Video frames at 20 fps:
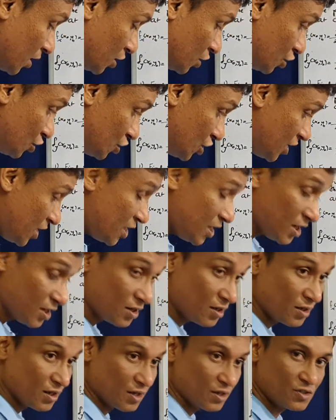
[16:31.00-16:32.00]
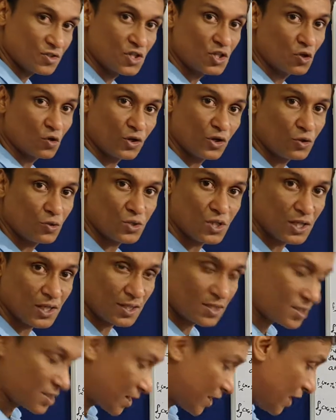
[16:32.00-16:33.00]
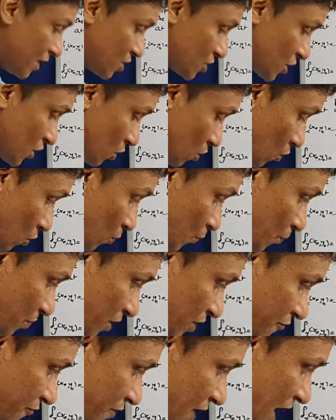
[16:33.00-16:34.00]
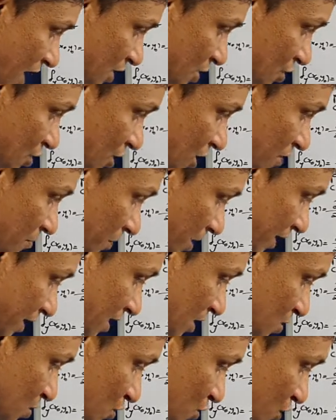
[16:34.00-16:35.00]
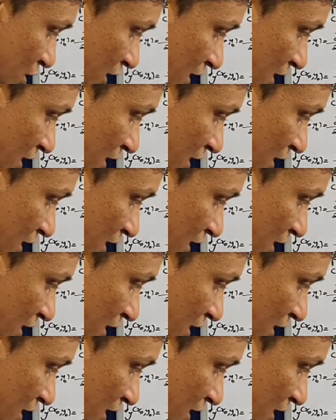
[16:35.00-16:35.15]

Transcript: g 0 into g is again 0. F dash g minus g